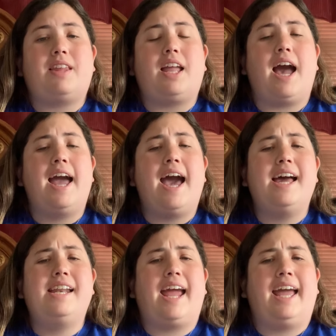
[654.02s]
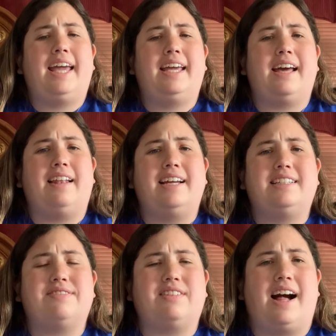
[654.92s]
I had a
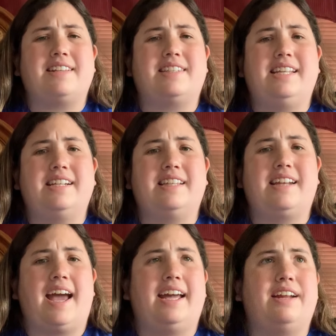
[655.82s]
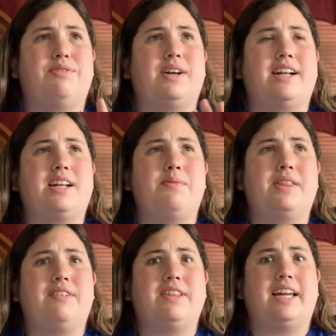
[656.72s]
elective class at the end of the day, and if we got done with
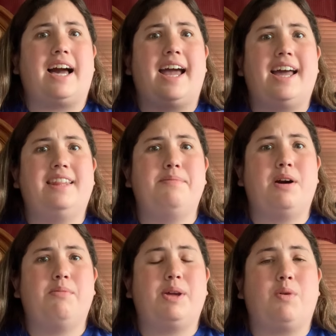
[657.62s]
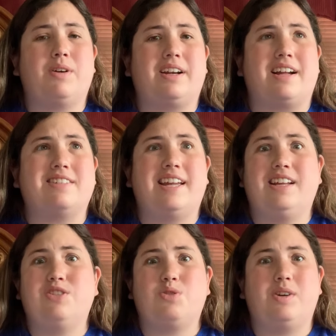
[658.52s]
everything, I had them help me organize. They
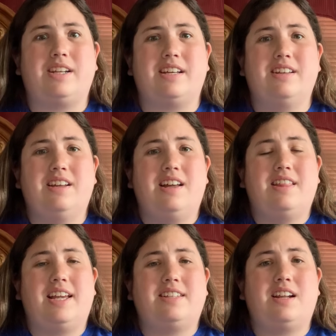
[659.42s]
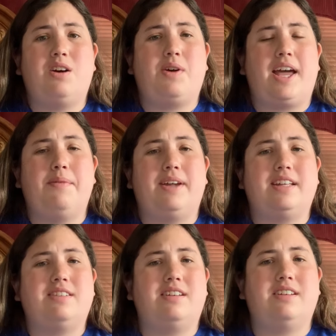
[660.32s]
enjoyed it. They said, oh, hey, we
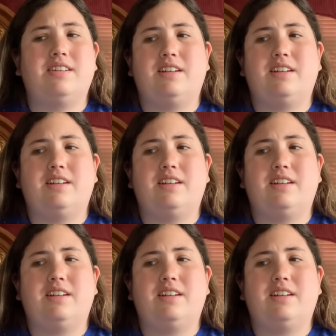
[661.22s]
get to,